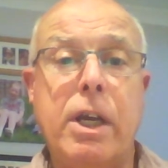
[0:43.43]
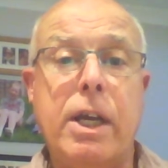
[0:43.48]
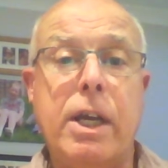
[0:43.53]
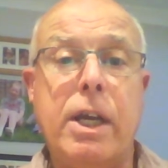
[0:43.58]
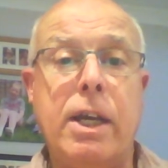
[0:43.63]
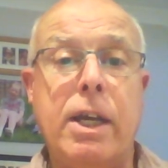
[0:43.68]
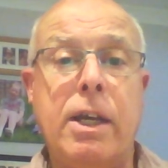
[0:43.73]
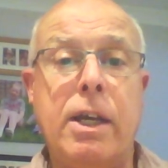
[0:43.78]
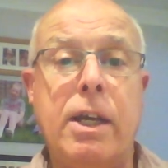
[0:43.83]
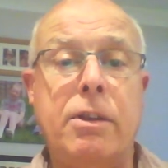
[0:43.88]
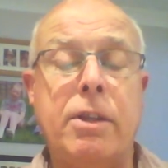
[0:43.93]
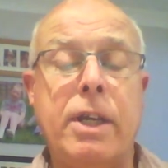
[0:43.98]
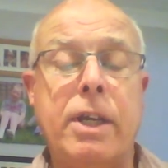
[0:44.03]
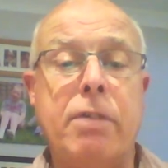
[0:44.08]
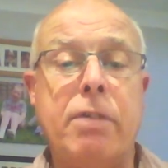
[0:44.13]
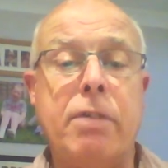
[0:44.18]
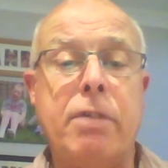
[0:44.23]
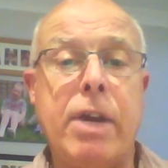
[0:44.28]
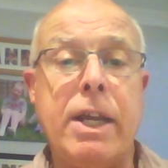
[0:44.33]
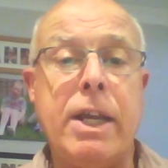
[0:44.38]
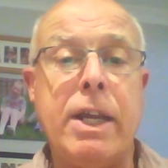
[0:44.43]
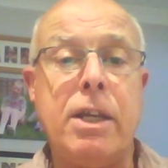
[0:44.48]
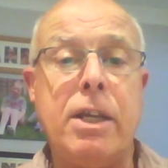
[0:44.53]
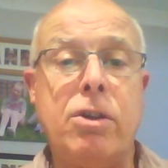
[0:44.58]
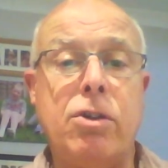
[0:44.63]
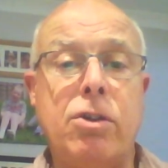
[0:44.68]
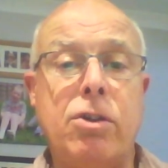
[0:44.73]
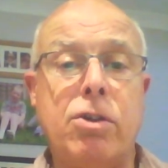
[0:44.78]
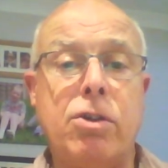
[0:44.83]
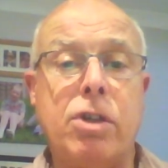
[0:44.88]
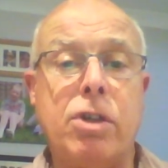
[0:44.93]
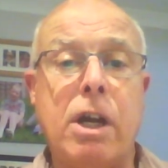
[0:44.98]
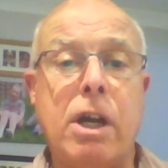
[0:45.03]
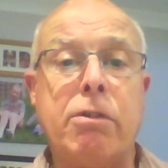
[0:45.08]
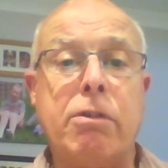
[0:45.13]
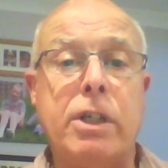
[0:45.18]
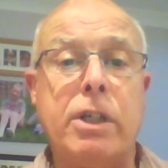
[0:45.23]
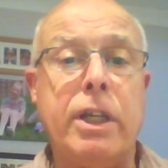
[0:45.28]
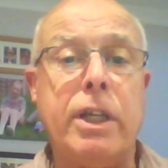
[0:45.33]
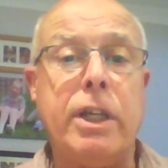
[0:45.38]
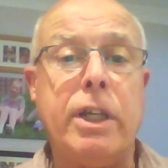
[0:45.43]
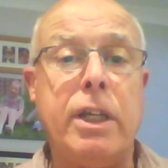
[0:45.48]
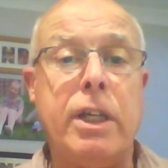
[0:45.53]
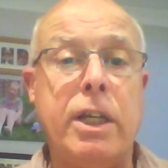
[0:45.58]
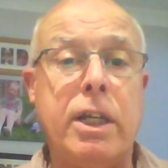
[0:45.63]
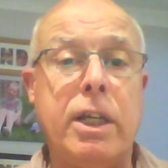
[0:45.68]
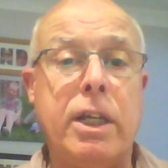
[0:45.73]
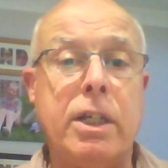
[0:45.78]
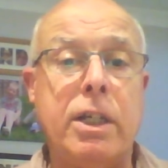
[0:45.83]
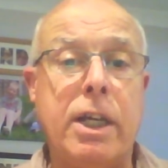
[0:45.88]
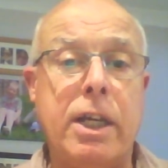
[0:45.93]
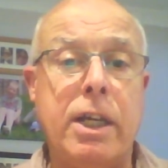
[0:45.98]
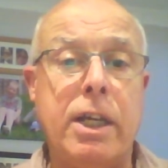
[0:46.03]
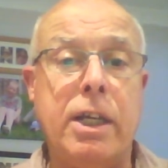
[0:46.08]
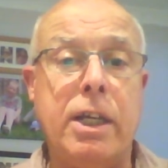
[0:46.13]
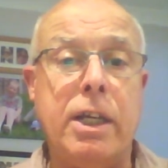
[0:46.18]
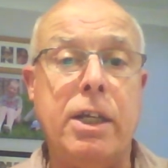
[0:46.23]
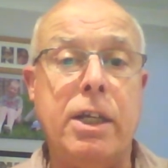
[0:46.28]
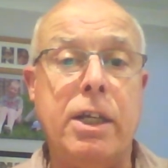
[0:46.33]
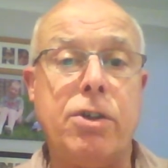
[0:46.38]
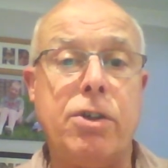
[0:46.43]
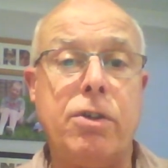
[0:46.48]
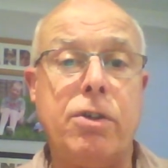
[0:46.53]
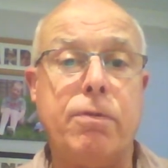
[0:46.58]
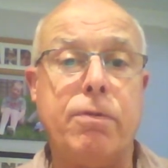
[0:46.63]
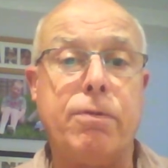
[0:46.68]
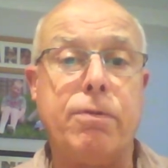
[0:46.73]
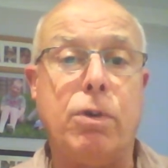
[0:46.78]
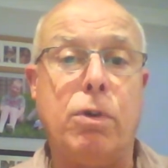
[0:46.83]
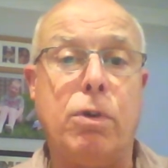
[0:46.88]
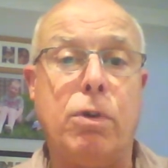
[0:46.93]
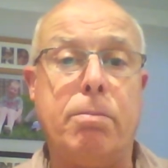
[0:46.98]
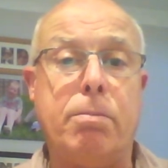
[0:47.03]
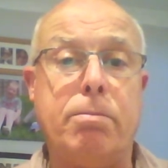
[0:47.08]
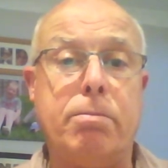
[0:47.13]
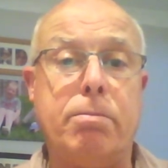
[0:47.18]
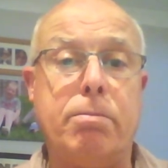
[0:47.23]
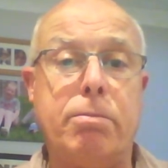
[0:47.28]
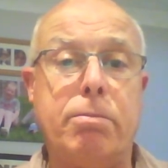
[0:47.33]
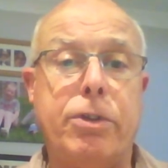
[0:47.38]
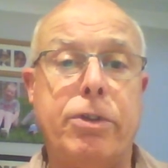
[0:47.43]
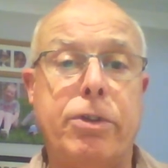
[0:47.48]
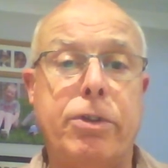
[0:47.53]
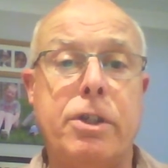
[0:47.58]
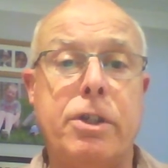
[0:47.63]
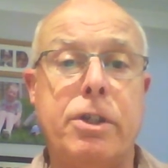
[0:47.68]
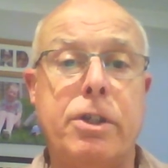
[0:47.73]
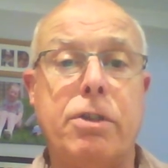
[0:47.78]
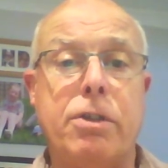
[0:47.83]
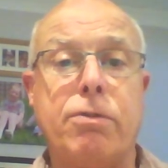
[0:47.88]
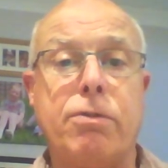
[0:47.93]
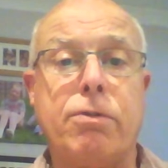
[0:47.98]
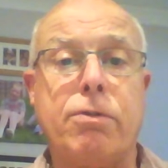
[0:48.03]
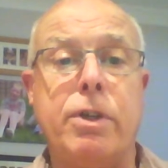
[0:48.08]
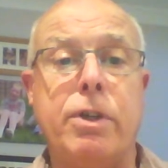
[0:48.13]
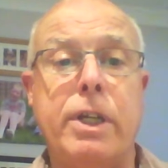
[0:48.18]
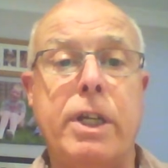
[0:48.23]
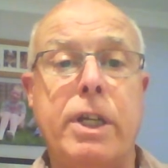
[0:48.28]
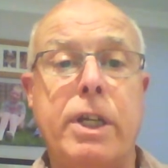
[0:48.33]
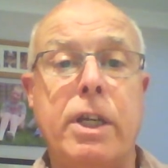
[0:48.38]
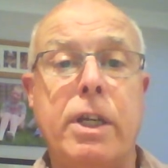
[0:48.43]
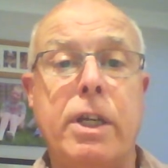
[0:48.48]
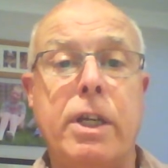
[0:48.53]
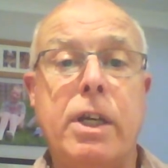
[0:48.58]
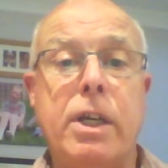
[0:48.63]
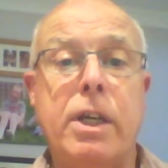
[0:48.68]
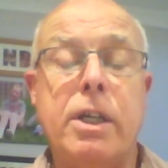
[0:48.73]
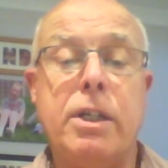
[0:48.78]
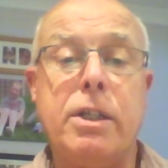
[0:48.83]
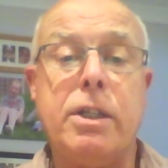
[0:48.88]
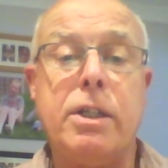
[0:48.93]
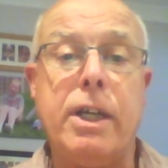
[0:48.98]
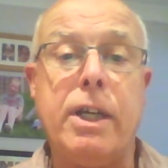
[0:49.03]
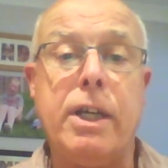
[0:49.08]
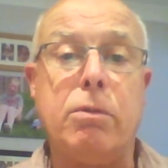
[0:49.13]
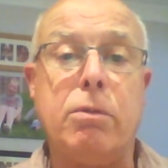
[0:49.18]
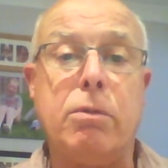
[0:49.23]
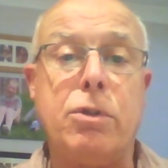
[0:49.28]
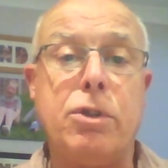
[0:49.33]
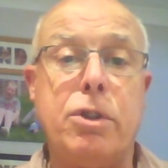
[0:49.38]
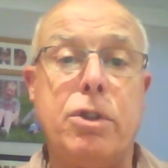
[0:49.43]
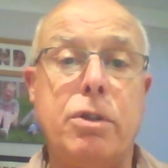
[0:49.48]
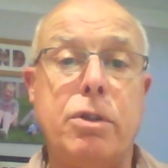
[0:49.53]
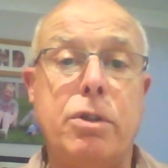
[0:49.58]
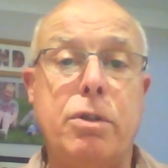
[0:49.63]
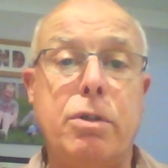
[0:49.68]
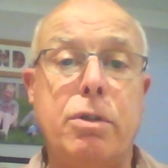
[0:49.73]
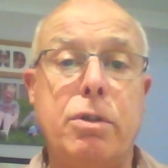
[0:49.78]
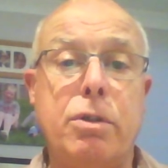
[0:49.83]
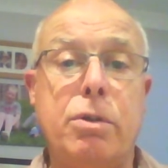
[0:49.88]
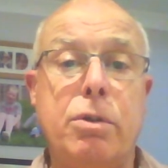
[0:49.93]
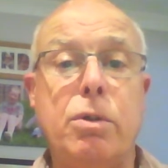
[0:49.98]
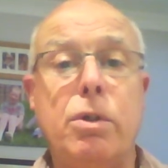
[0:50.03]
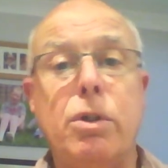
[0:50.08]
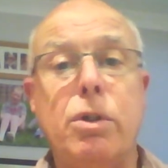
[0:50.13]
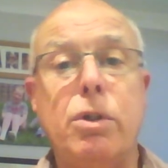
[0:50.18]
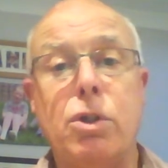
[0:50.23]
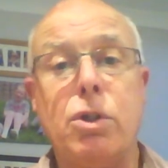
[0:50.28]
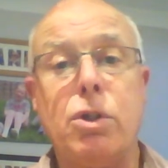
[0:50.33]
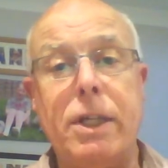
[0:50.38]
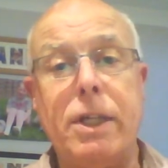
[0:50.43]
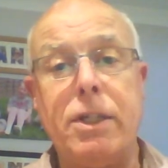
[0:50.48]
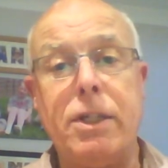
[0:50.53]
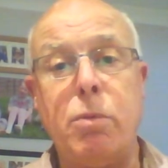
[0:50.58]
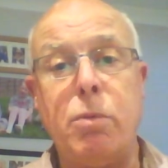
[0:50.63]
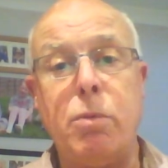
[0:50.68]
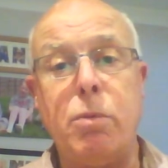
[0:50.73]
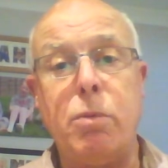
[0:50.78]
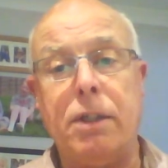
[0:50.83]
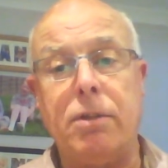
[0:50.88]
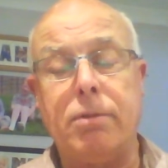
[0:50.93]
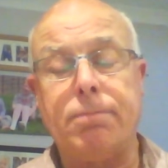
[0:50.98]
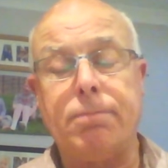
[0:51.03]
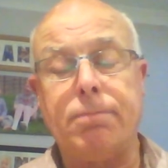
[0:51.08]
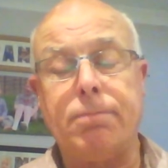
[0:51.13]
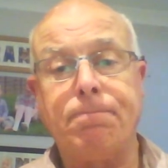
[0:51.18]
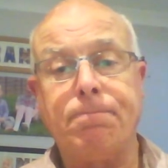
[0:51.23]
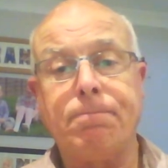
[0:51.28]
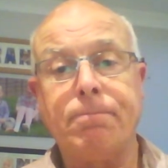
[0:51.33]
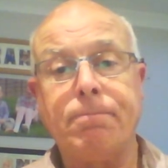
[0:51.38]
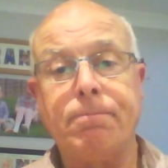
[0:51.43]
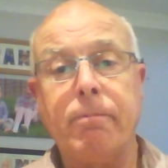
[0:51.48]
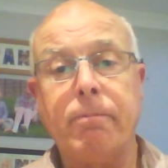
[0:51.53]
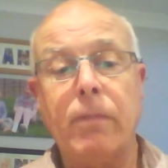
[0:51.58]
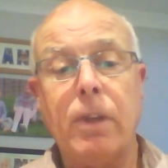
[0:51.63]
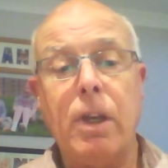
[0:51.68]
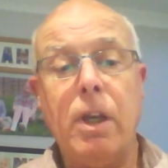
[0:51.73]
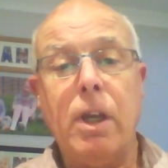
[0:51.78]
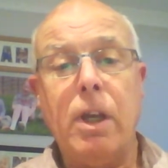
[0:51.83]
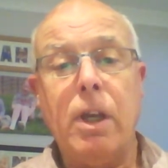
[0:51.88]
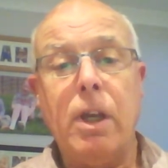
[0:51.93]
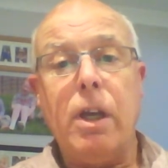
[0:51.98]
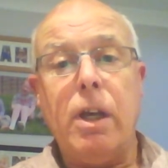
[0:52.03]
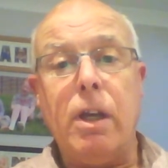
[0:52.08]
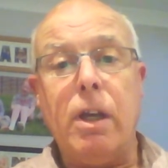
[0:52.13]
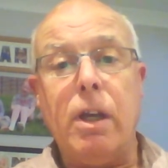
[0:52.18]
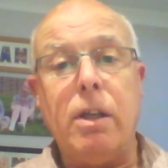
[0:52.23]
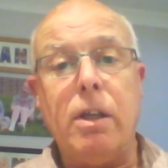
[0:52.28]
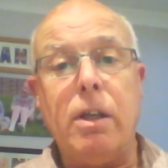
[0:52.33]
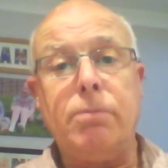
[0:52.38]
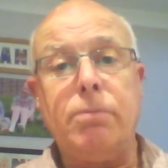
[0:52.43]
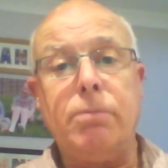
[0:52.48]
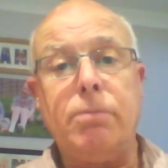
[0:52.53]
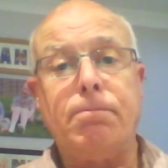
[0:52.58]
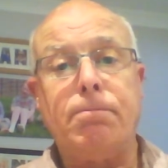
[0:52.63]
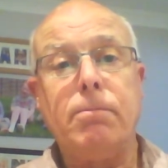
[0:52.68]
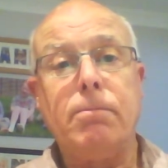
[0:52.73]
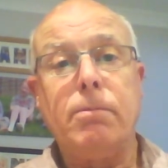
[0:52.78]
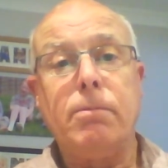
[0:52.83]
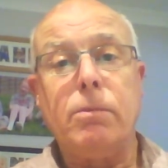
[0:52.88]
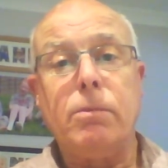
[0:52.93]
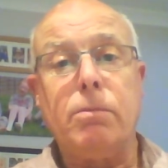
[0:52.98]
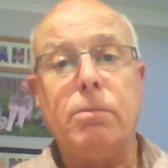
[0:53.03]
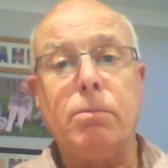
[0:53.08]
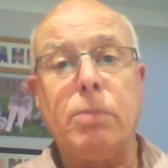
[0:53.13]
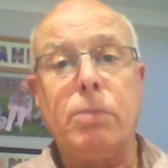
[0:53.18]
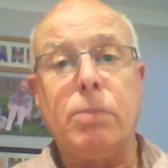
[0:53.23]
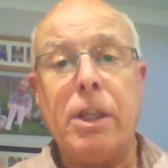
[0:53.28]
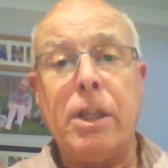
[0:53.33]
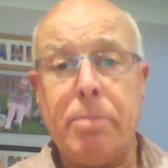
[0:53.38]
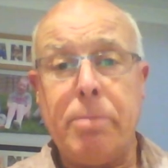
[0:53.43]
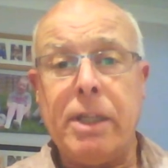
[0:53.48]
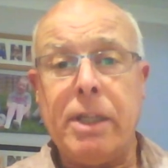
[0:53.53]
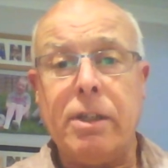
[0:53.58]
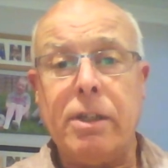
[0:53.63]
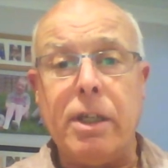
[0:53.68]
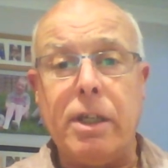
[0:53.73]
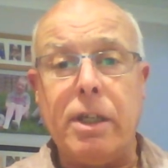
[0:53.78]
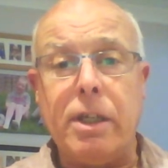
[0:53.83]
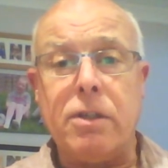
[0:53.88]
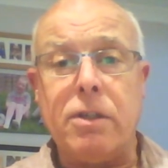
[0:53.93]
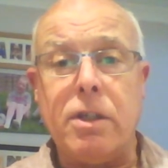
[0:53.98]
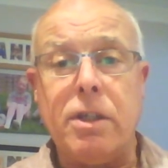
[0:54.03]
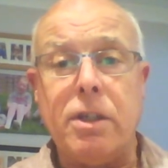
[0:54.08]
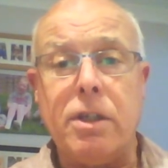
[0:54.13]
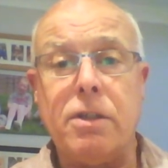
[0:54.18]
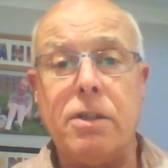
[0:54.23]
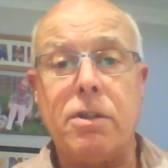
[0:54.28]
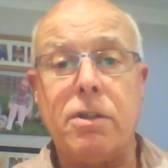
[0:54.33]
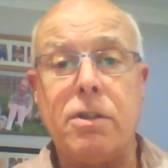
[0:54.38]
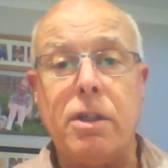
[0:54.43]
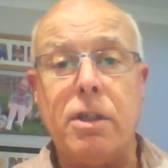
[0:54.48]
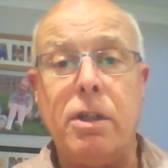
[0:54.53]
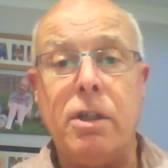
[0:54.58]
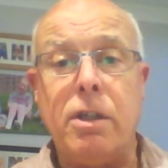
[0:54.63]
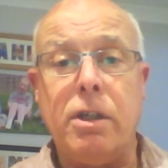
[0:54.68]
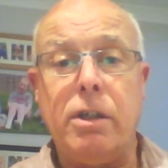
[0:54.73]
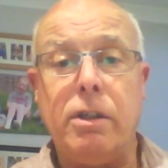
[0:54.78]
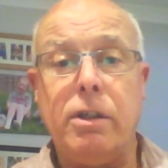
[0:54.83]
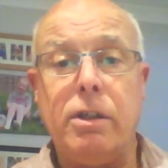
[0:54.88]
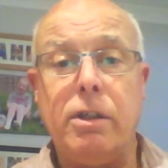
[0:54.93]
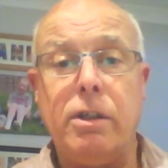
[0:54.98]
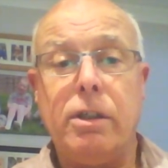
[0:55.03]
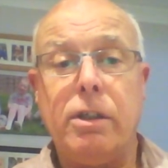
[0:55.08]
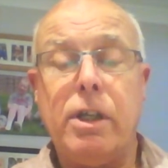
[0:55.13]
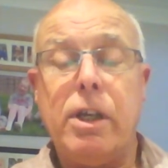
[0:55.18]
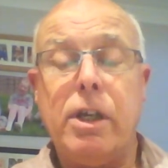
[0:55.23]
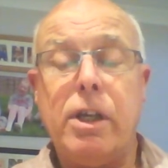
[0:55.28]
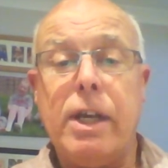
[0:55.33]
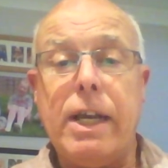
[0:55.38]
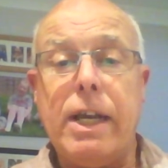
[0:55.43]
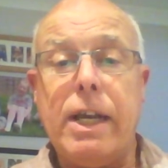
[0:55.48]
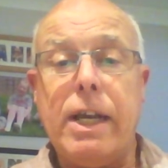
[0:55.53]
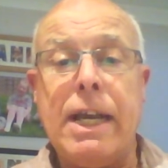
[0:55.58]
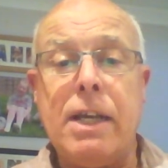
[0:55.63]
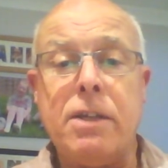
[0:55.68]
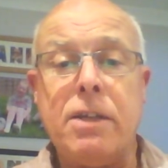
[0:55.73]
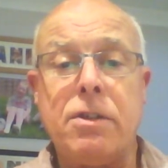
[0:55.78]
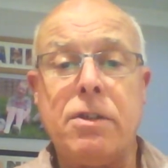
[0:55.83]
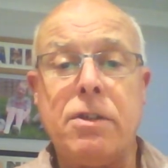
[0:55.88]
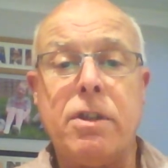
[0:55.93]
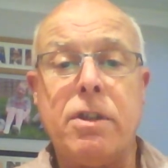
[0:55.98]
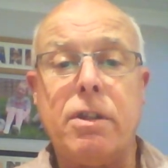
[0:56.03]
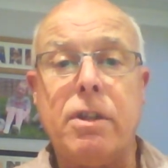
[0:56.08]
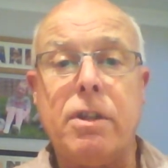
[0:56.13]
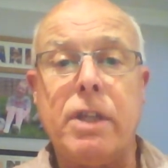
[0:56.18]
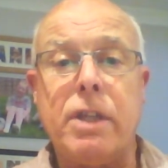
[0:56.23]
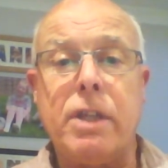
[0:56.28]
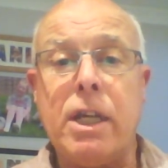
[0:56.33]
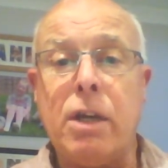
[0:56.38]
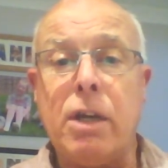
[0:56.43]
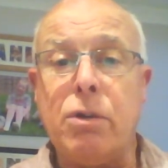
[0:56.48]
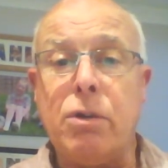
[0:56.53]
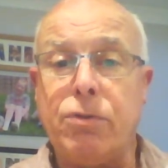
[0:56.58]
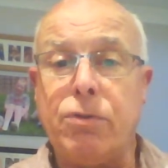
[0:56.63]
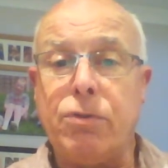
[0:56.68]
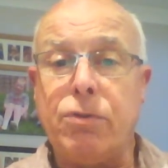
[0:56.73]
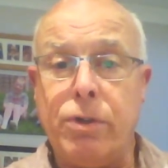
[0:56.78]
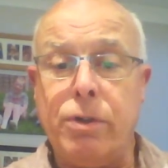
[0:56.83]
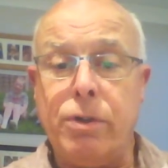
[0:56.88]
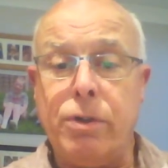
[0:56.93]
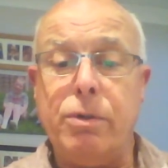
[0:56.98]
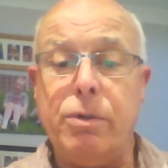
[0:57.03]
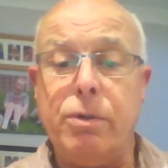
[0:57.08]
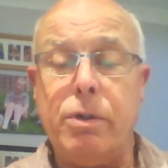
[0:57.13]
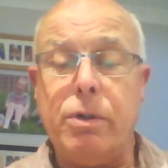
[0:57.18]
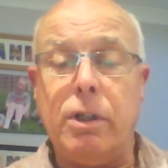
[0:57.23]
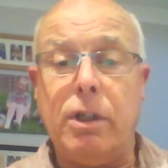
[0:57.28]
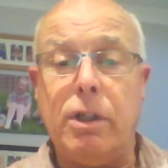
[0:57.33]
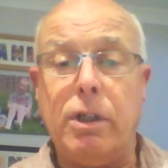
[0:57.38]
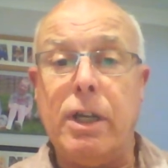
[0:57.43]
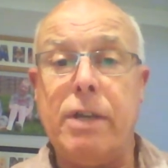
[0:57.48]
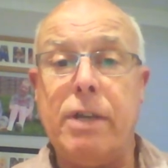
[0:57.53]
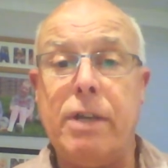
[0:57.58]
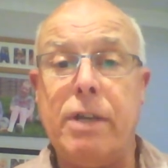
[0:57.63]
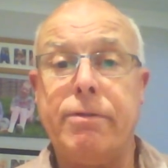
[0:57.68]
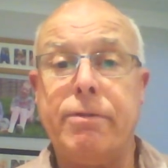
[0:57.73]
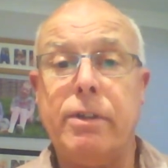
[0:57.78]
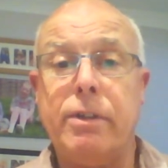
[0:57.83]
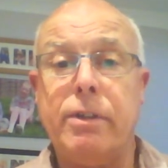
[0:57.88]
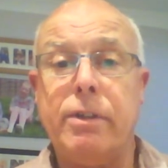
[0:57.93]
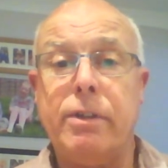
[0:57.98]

and they range currently in age from 33 down to 21. Um, One of the big things is that as they go through life,